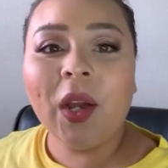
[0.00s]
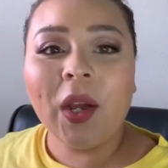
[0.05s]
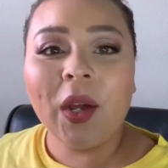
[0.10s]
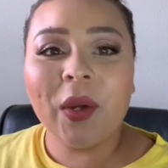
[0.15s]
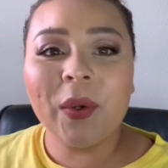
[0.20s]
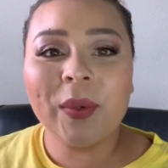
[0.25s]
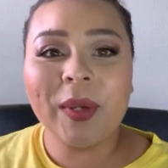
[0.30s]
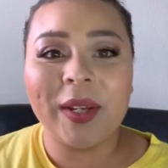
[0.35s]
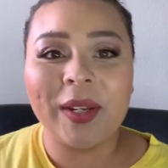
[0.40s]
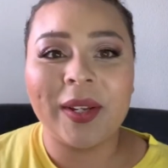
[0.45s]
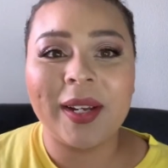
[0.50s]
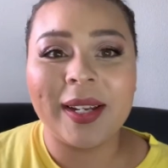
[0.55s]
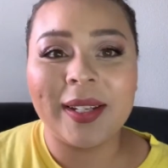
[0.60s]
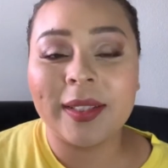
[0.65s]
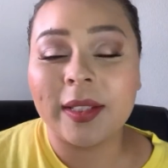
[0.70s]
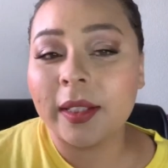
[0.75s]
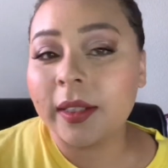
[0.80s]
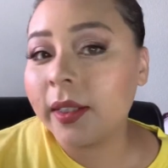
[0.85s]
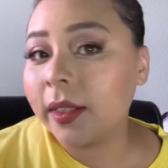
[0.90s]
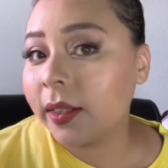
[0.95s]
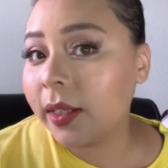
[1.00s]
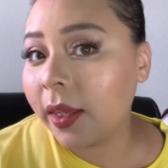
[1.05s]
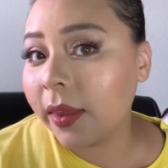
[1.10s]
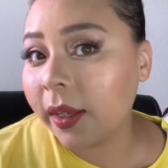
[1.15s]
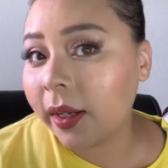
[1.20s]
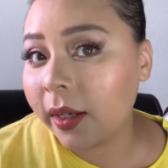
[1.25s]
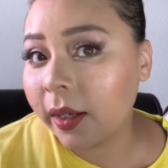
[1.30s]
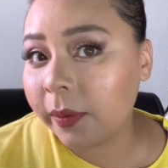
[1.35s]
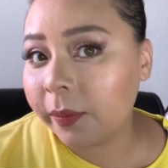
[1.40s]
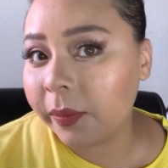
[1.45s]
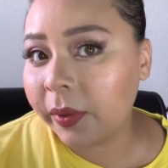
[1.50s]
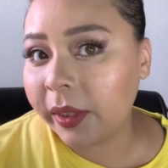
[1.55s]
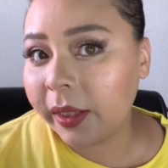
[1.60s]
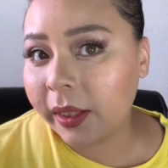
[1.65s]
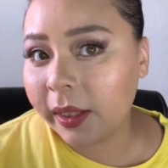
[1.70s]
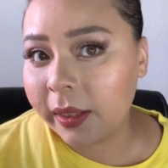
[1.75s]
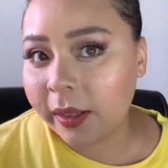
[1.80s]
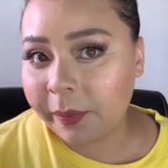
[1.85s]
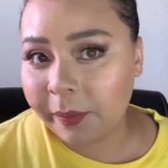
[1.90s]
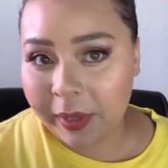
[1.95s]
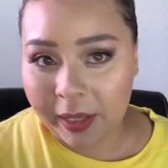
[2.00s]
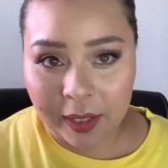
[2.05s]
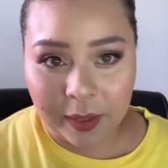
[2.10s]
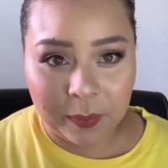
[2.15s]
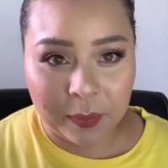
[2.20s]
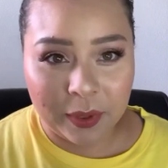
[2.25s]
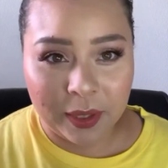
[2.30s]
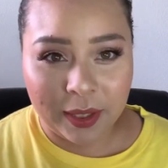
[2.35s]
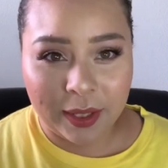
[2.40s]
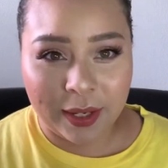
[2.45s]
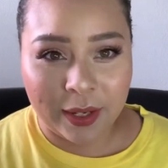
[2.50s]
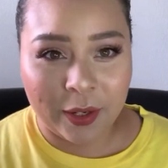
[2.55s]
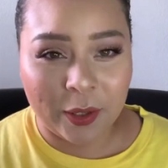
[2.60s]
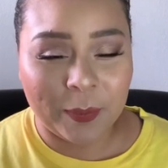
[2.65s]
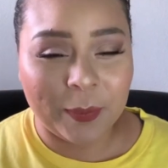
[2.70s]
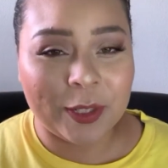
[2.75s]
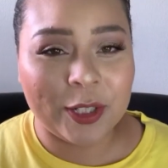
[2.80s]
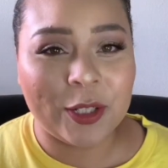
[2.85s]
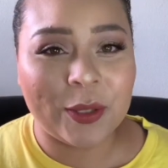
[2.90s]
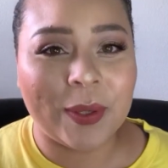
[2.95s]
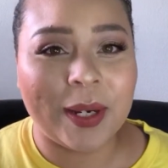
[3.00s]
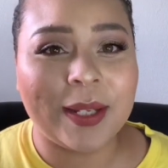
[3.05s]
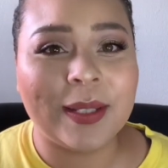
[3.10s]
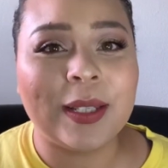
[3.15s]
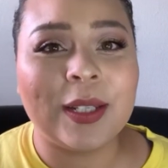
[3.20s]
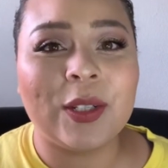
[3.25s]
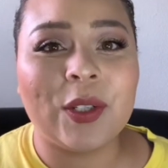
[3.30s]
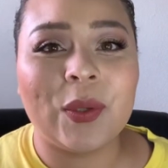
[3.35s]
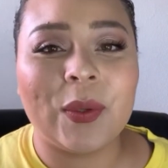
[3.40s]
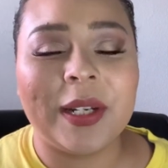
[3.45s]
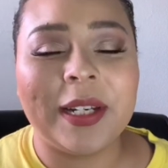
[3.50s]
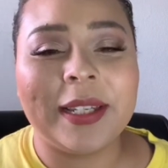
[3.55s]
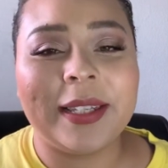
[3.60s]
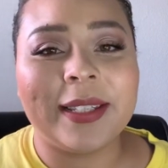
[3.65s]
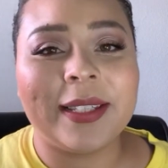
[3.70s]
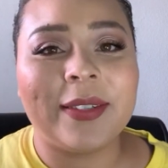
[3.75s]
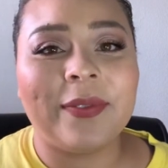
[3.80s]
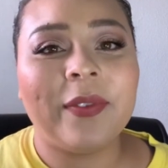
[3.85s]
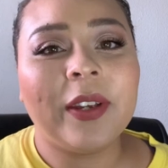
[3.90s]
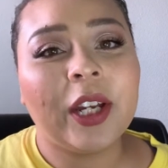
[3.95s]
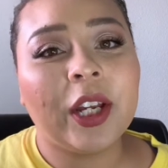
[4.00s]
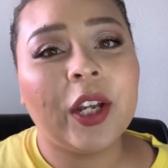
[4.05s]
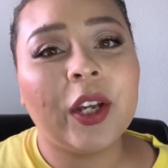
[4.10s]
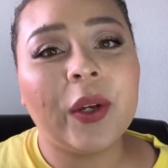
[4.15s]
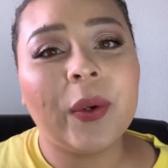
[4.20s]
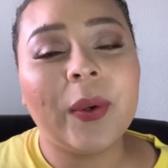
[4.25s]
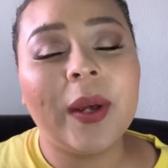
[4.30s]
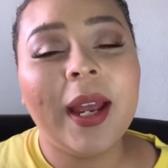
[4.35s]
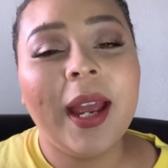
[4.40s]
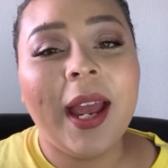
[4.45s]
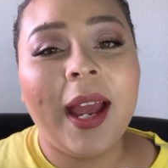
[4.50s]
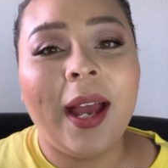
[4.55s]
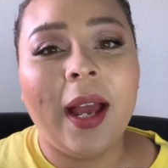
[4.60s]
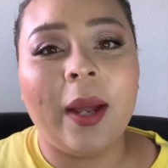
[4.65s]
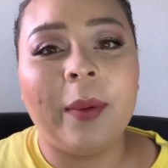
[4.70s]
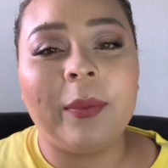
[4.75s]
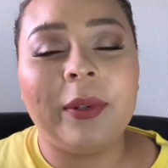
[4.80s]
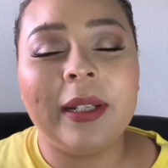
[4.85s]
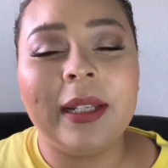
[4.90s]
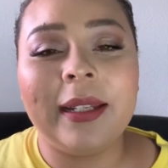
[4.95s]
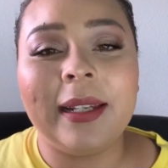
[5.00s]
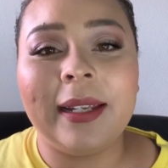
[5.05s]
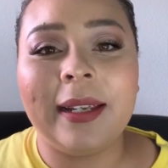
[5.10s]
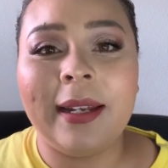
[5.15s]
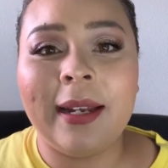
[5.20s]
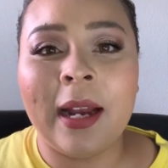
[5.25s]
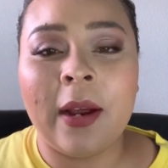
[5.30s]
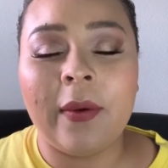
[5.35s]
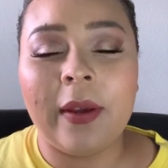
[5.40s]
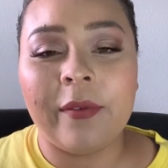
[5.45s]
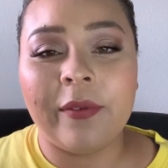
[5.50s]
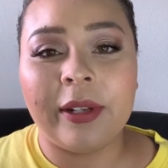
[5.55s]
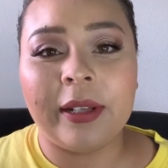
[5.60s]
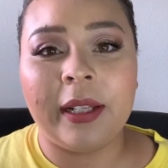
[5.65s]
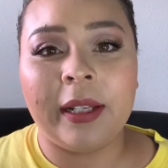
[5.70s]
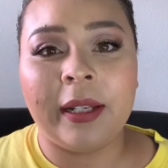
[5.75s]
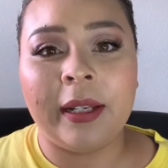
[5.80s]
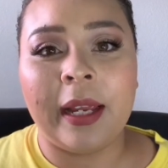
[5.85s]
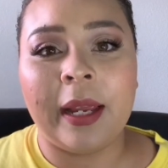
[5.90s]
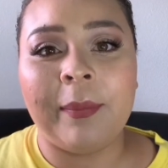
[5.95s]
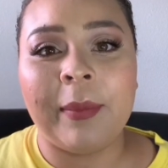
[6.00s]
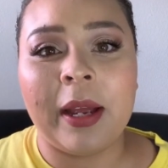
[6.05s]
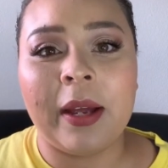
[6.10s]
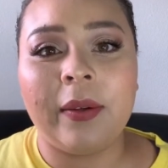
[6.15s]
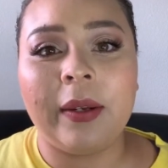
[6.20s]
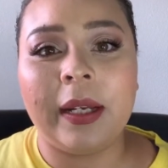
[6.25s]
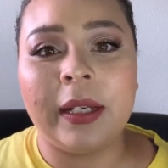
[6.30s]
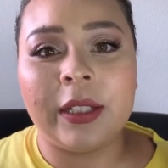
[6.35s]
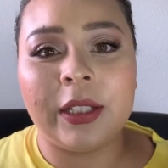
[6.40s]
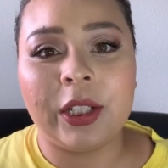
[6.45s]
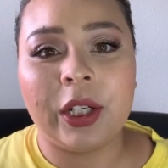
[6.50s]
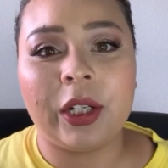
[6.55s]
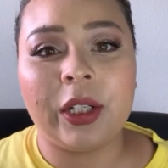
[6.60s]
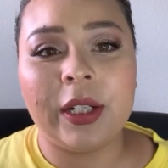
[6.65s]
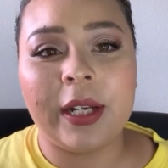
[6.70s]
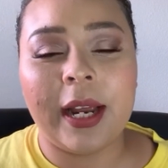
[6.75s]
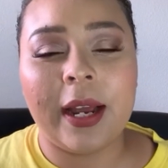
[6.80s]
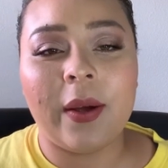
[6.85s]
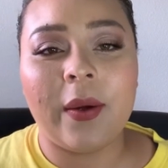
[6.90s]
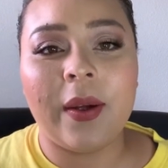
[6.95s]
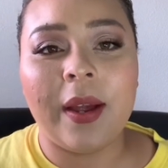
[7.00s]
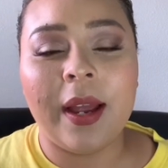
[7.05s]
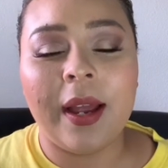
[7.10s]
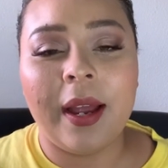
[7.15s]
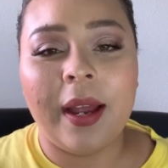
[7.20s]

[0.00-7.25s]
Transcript: Okay, you guys, this is the completed makeup look. I hope that you guys enjoyed this video. I'm really liking how everything came out and turned out.